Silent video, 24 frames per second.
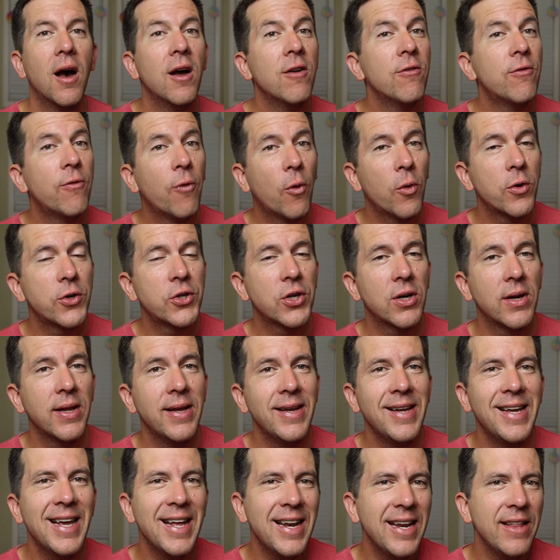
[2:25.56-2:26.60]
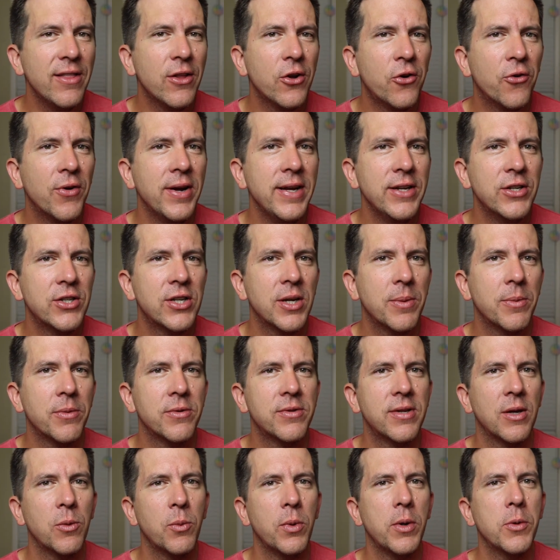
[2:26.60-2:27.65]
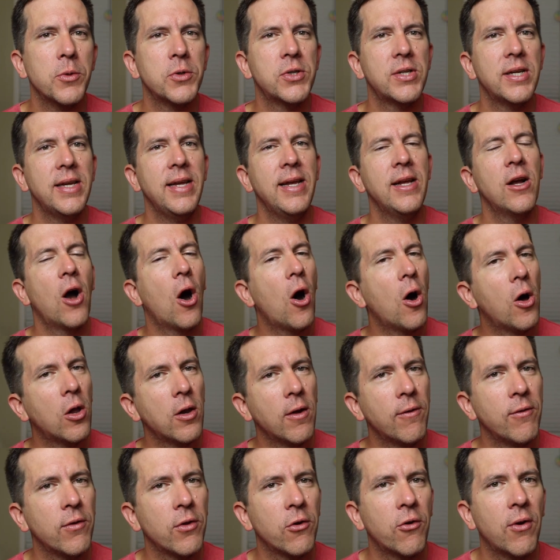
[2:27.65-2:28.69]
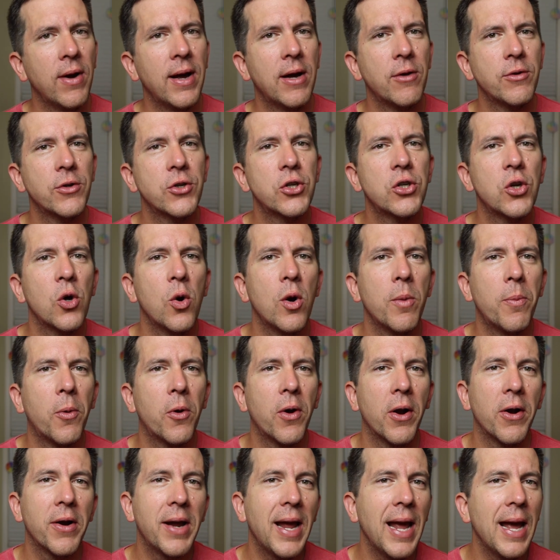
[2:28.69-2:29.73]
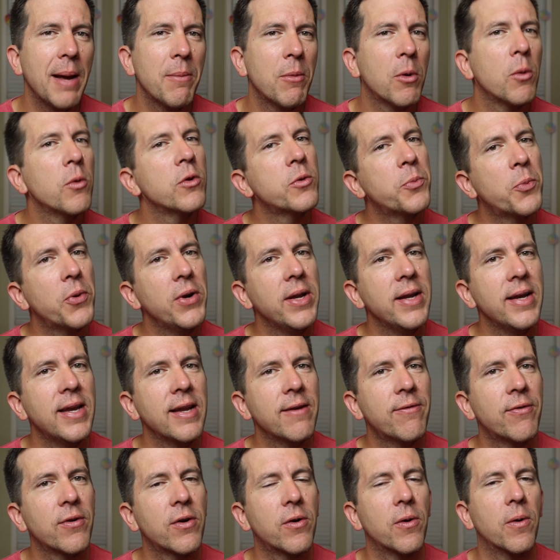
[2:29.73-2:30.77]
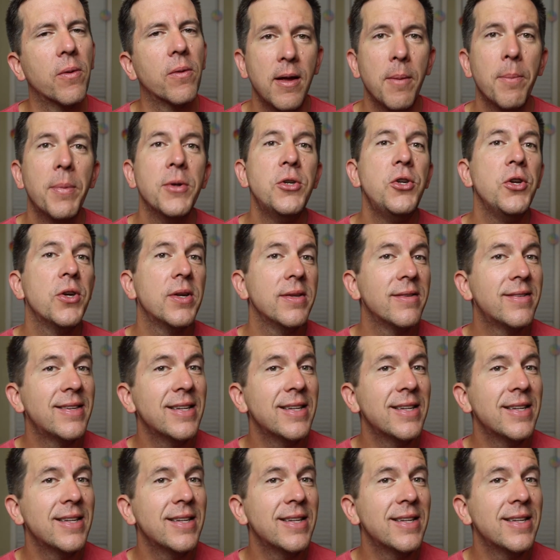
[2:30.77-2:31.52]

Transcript: Unfortunately, getting the green shimmers that we were seeing all over the ground to show up on our camera was pretty difficult, but you can